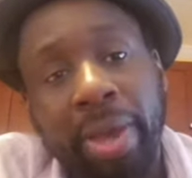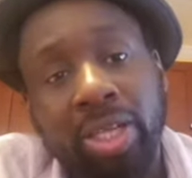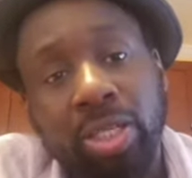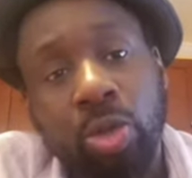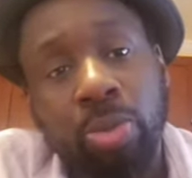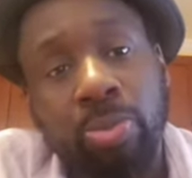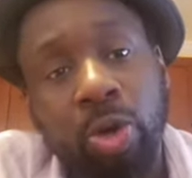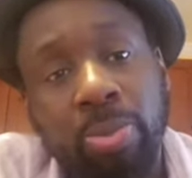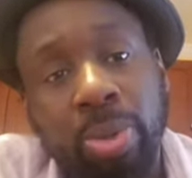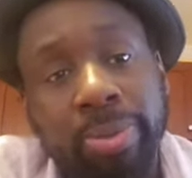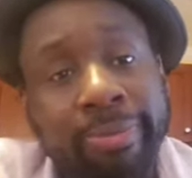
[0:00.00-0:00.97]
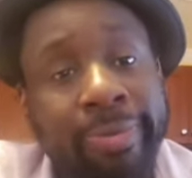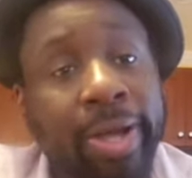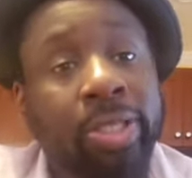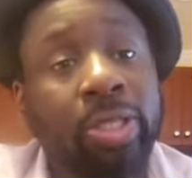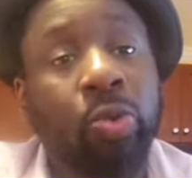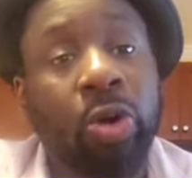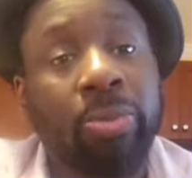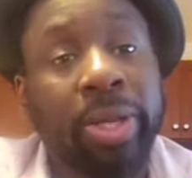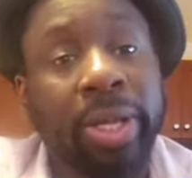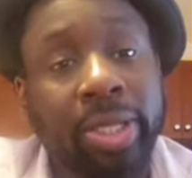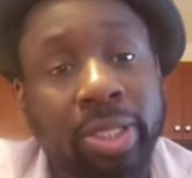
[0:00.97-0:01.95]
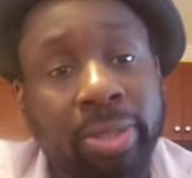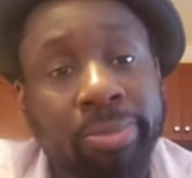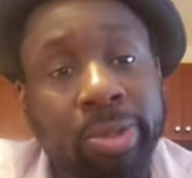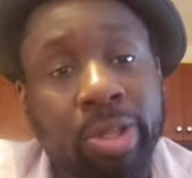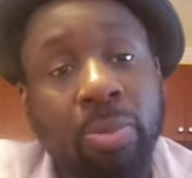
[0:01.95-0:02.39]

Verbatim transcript: pecks through the poop, finds the worm, eats it.